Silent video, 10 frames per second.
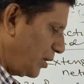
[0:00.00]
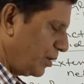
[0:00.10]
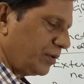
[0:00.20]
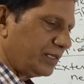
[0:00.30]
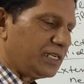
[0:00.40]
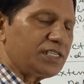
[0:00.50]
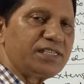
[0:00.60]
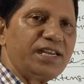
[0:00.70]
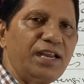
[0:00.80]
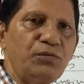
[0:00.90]
this
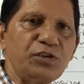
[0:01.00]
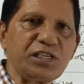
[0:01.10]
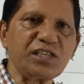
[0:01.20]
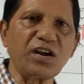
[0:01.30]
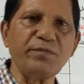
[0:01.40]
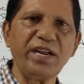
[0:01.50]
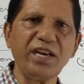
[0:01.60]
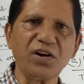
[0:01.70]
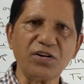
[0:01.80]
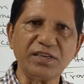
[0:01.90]
cell which is coming in
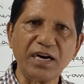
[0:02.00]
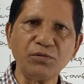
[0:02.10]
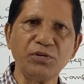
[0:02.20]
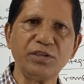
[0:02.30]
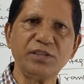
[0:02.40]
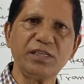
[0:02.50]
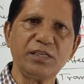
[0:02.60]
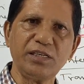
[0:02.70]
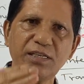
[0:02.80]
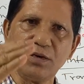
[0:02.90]
contact with
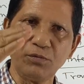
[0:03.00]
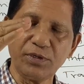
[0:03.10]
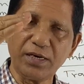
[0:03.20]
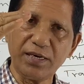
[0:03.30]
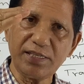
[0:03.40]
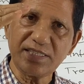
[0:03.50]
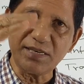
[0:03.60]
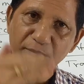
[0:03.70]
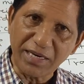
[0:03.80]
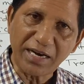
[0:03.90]
whether it is
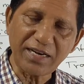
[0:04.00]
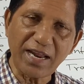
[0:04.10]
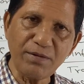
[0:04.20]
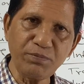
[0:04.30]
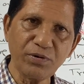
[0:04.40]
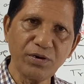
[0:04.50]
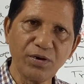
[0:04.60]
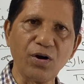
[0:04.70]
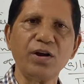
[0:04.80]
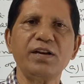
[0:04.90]
similar type
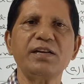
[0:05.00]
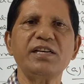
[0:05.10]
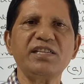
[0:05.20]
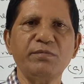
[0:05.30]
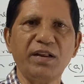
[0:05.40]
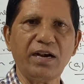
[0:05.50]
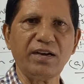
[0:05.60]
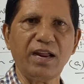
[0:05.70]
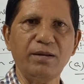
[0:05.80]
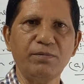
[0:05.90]
or it is dissimilar
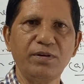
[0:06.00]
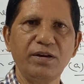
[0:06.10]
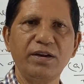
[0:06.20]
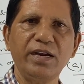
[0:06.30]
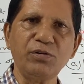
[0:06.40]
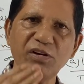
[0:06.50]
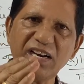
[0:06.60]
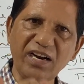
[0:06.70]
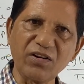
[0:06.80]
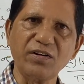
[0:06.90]
type, it will
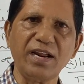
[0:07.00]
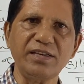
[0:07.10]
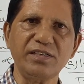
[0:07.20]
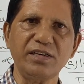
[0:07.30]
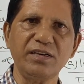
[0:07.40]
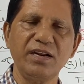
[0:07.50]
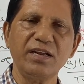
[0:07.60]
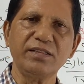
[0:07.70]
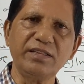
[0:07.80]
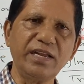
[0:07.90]
recognize it.
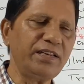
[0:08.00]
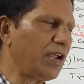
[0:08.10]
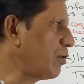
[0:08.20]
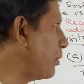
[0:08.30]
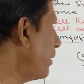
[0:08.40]
Then there will be